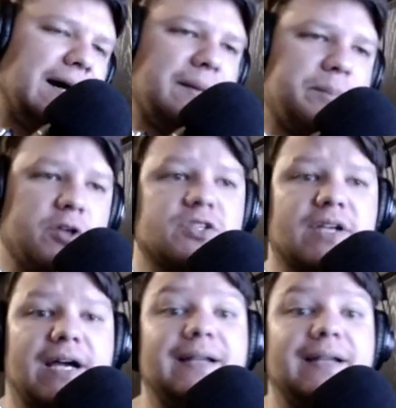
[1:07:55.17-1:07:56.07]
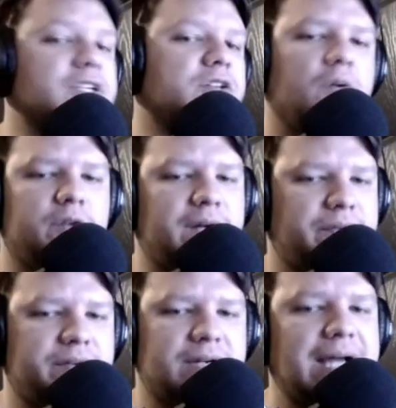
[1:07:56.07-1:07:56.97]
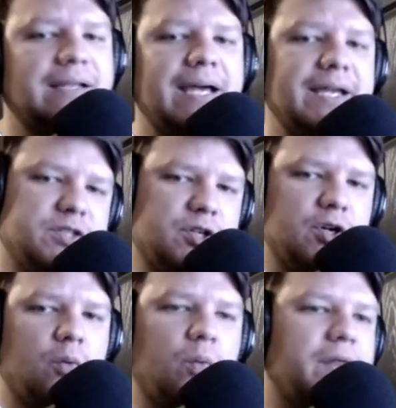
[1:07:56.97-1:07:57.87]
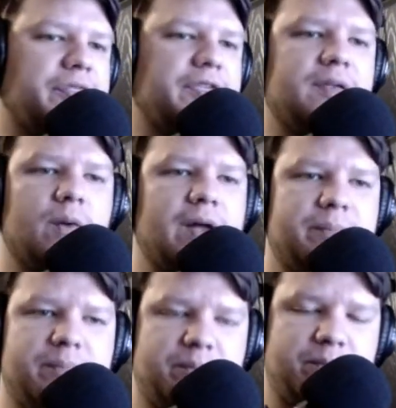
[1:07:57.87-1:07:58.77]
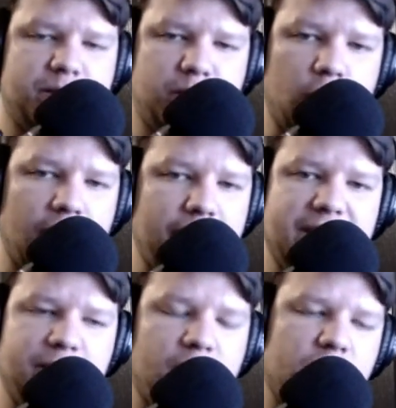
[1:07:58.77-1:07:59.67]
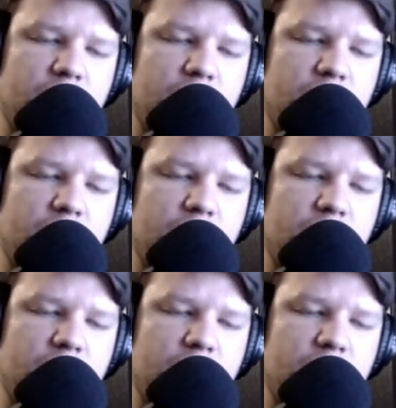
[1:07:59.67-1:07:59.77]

personally i like to know they're out there i like to know what the what what people who